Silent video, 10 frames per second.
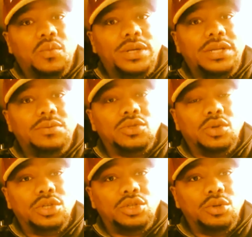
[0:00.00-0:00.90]
what he was
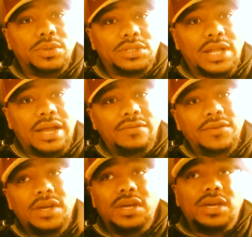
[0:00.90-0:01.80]
going to do with his life
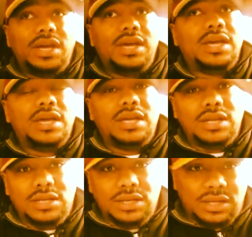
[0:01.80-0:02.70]

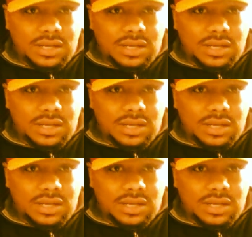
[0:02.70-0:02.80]
and